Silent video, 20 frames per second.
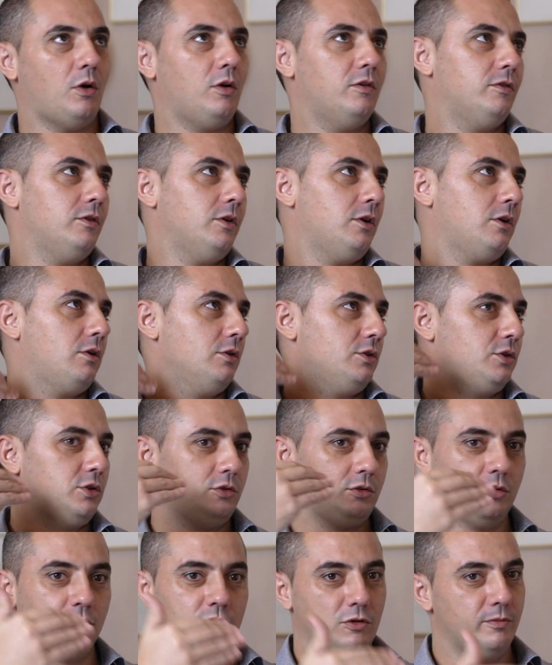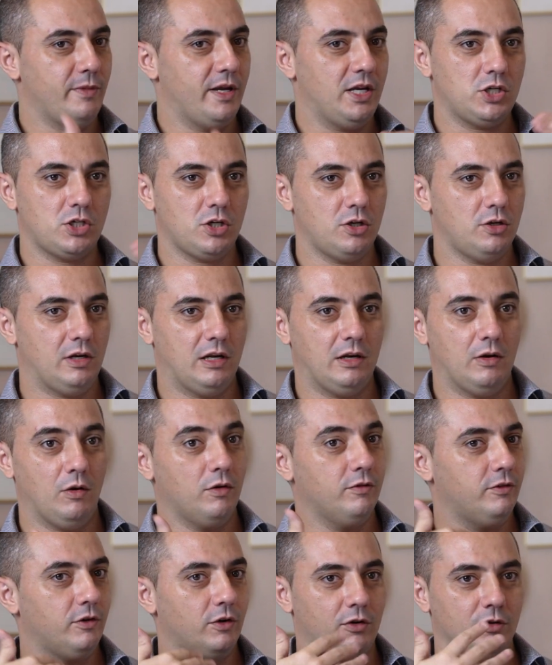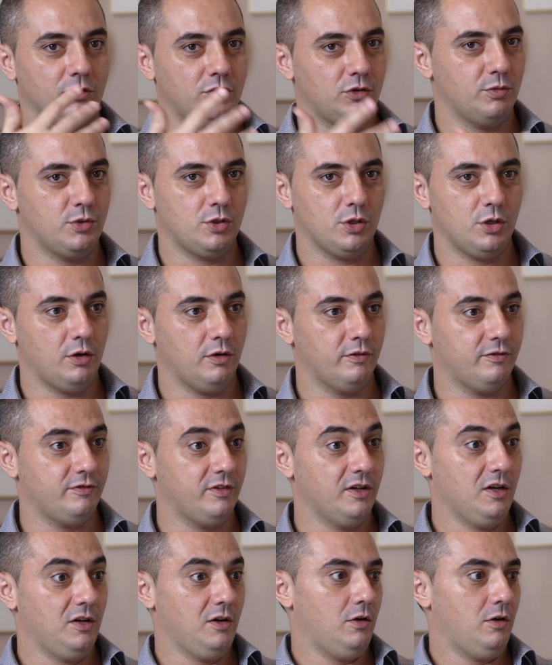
over consumption and over consumption of